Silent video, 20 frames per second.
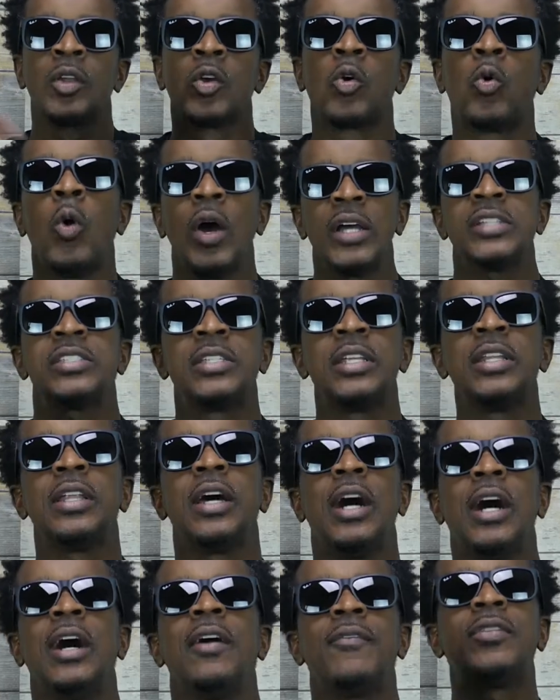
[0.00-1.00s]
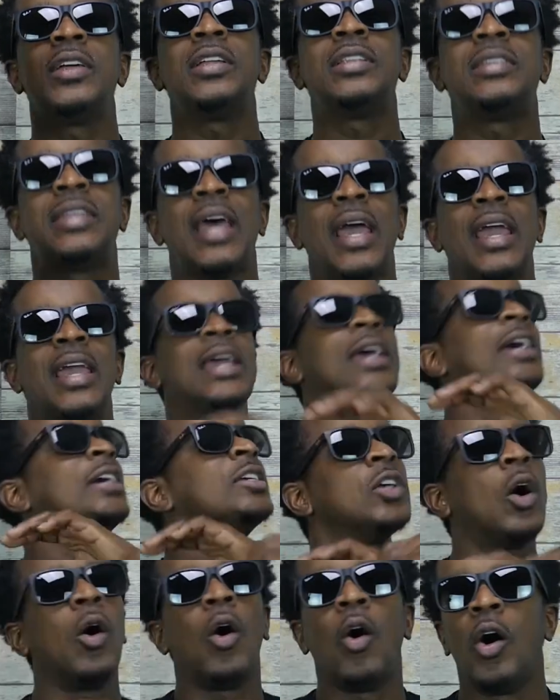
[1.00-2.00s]
Question of the day.
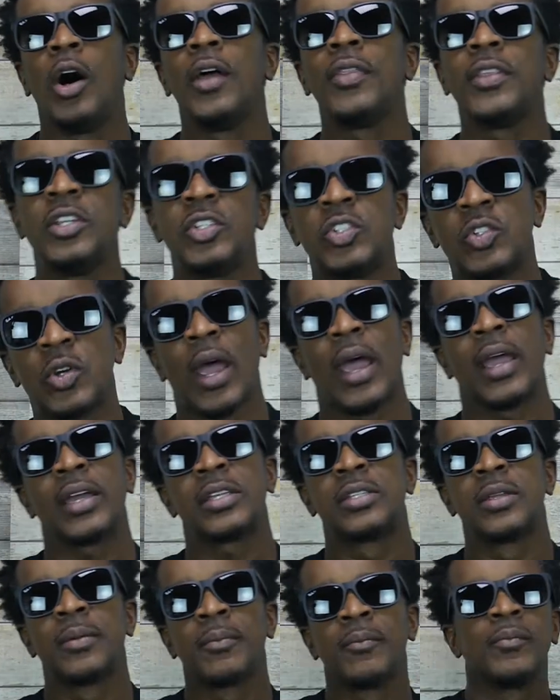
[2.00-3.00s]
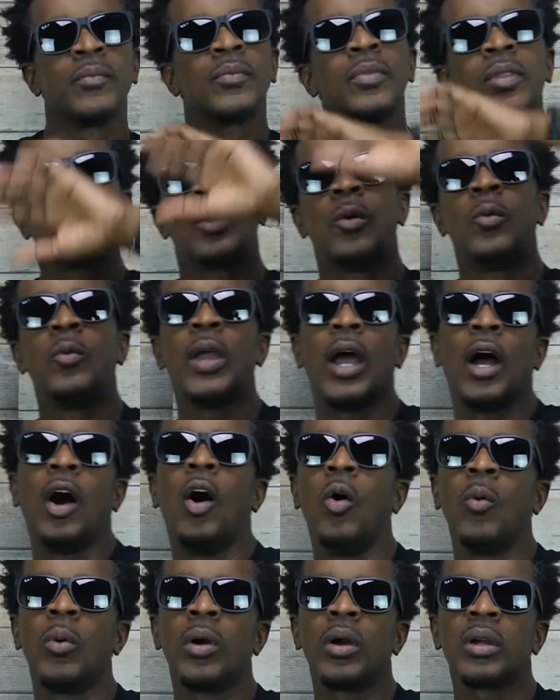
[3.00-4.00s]
So on these tracks, we got
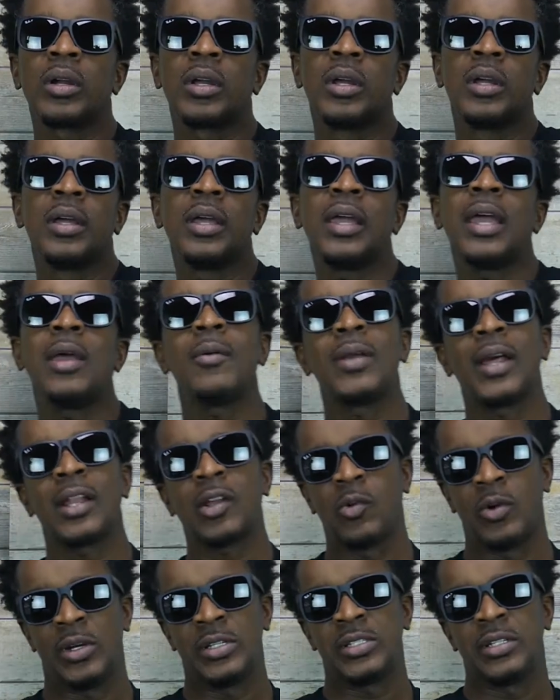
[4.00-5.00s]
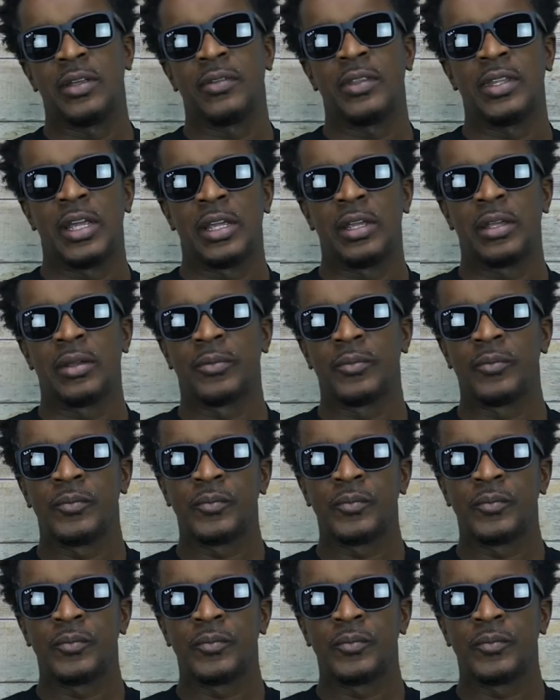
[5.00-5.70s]
homework and we got a question of the day.